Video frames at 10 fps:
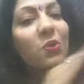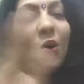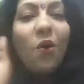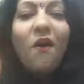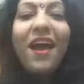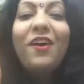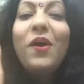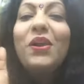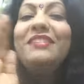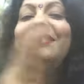go
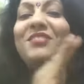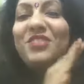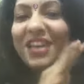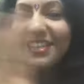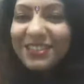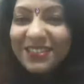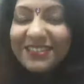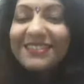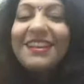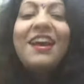on
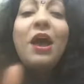dress,